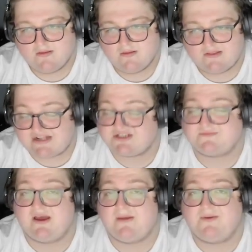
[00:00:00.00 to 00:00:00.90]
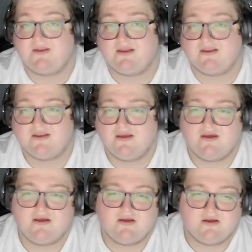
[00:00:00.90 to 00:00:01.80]
That's just my opinion.
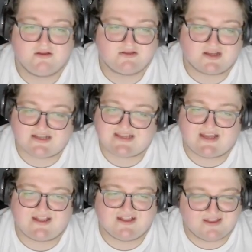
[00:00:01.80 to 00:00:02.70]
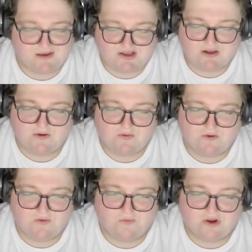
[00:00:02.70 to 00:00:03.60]
So like I said, let me
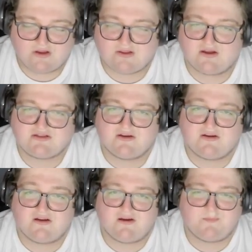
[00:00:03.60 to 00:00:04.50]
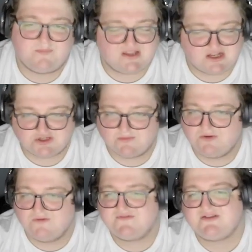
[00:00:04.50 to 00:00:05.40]
know what your thoughts are on potential
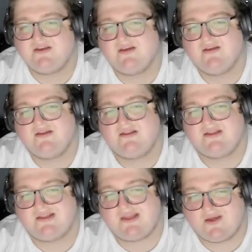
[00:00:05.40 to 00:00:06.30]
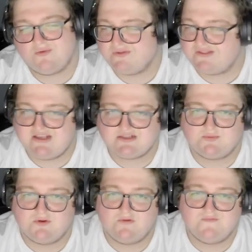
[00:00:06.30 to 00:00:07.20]
moves. These
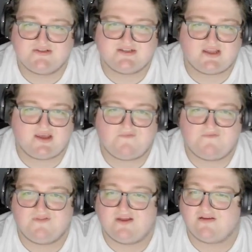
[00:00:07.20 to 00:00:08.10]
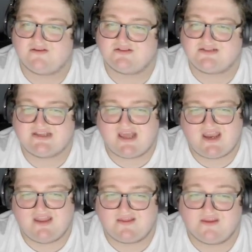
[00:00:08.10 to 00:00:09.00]
moves, if there's
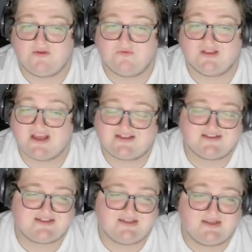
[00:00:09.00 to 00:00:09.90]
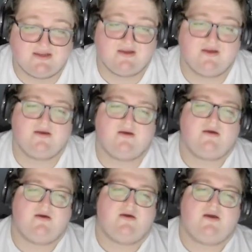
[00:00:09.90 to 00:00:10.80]
anything you'd like to see,
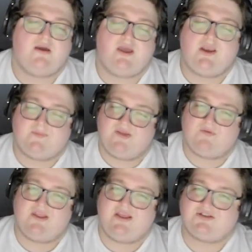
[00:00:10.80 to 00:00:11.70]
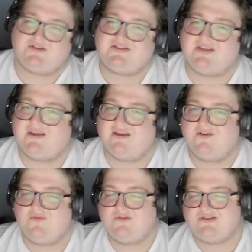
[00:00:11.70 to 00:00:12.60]
it'll be really interesting
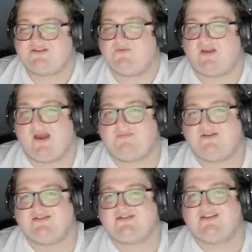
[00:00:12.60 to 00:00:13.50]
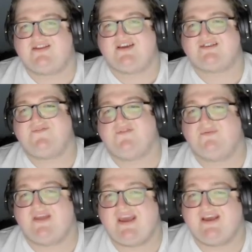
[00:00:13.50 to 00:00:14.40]
to see what happens in the next
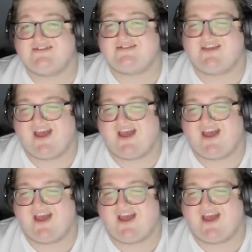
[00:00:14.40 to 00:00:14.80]
few days.